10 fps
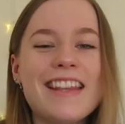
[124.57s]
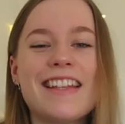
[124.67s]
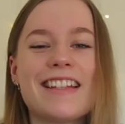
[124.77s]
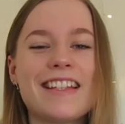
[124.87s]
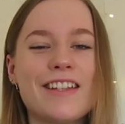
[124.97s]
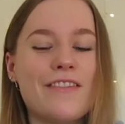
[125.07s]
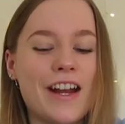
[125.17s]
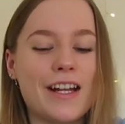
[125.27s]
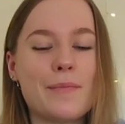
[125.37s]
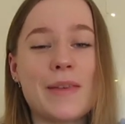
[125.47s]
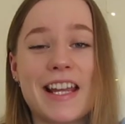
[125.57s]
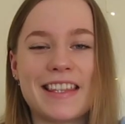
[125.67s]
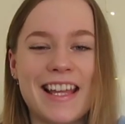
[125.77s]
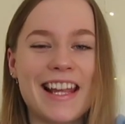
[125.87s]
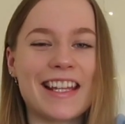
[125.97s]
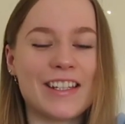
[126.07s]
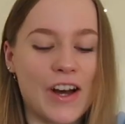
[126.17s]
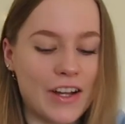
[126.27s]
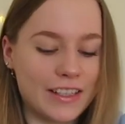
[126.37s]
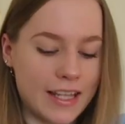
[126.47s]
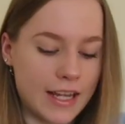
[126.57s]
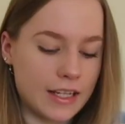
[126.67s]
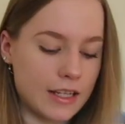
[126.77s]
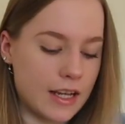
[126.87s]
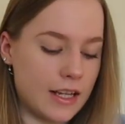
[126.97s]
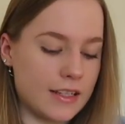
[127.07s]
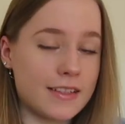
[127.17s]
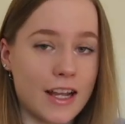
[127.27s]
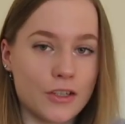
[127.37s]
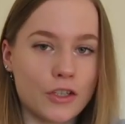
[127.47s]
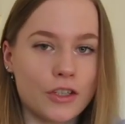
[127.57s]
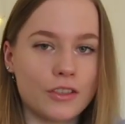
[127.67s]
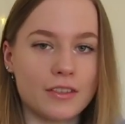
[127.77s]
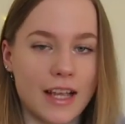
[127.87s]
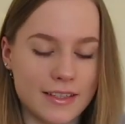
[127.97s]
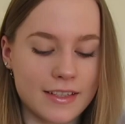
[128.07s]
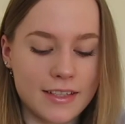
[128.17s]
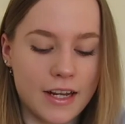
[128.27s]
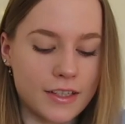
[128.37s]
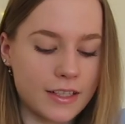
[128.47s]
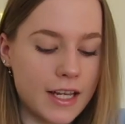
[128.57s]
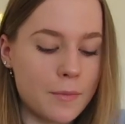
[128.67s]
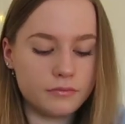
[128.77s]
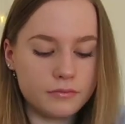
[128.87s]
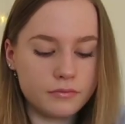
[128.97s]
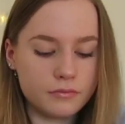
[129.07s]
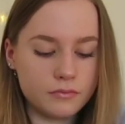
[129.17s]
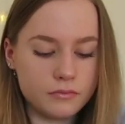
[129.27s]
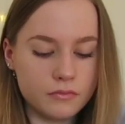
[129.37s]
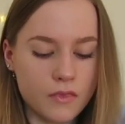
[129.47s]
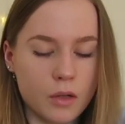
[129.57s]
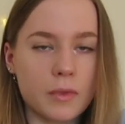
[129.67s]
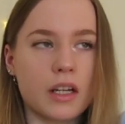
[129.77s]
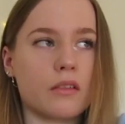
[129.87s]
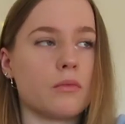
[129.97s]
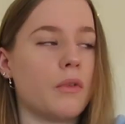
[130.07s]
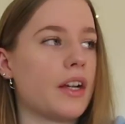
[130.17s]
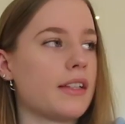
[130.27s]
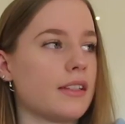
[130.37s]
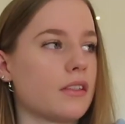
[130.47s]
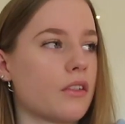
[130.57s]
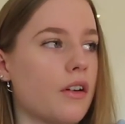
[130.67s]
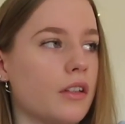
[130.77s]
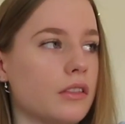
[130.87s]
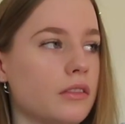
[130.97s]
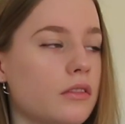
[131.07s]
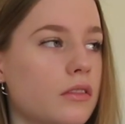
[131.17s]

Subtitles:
This is a very me thing and not like an essential necessarily. Oh my God, what is this called?